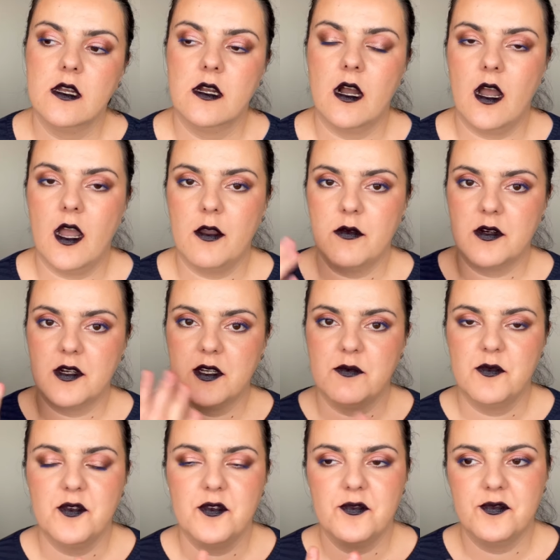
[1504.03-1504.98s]
I will
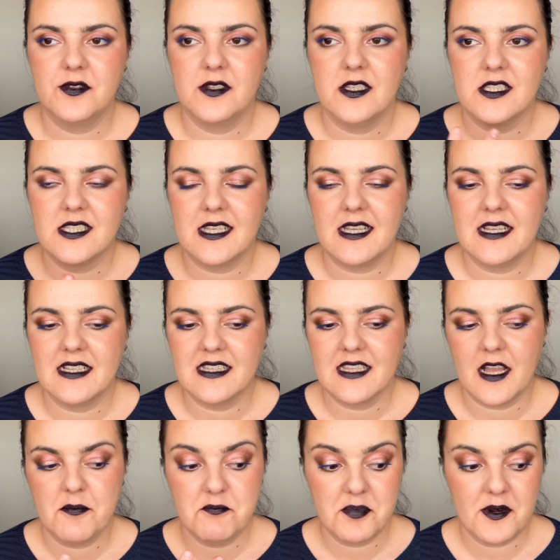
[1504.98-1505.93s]
remove this and
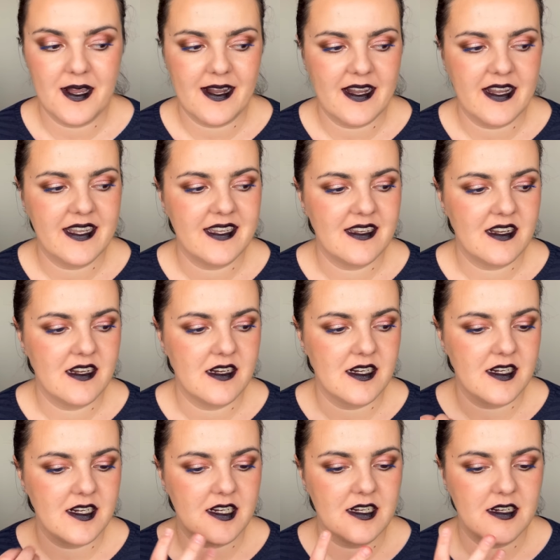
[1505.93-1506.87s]
apply
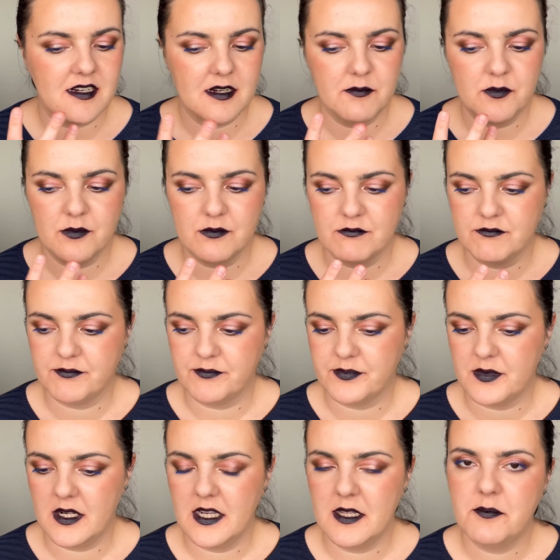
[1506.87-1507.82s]
a
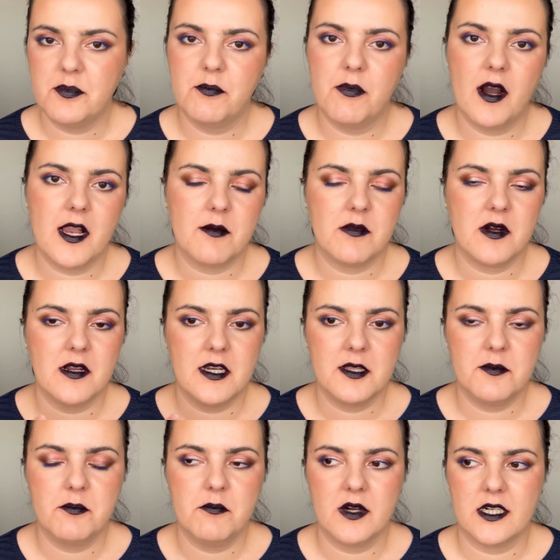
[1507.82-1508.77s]
lip balm or
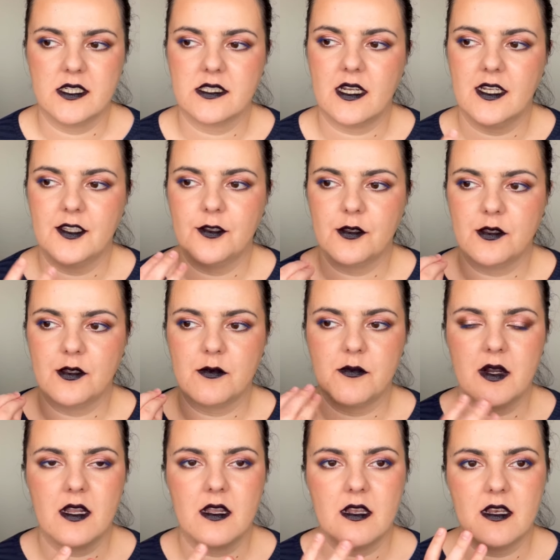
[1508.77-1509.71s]
lip mask. I don't know,
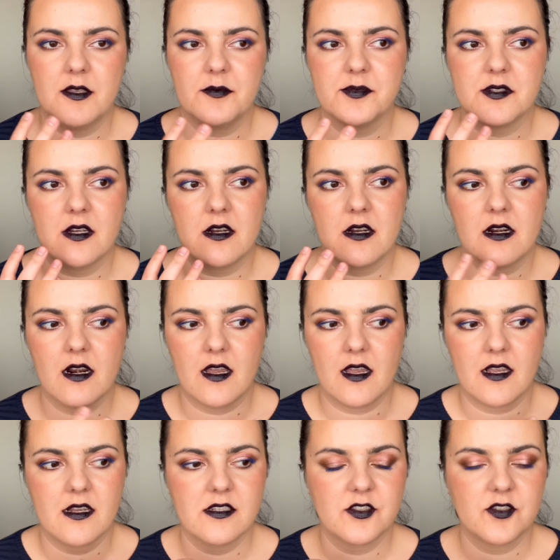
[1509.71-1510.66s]
my lips are
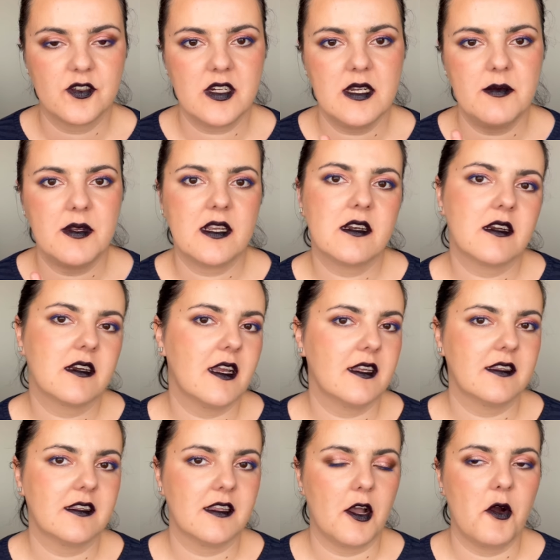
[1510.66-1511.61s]
like screaming
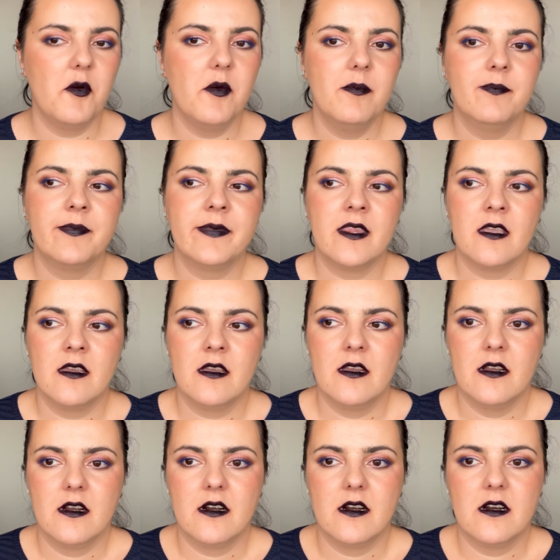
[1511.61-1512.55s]
right now.
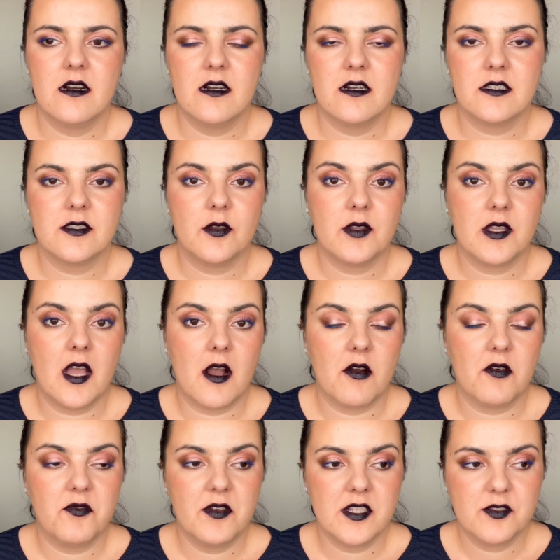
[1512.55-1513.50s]
So
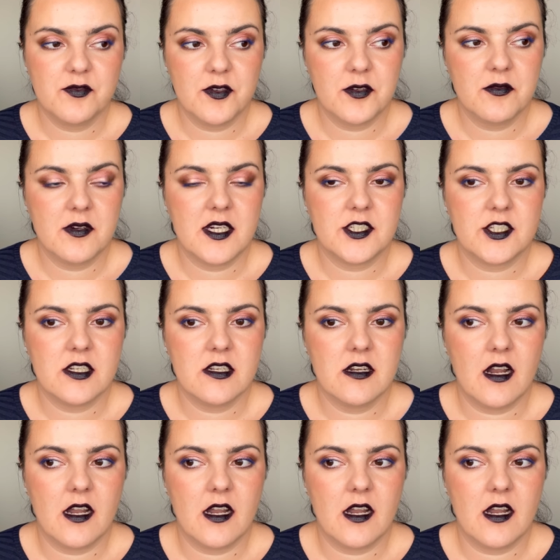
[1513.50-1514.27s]
yeah, thanks for watching.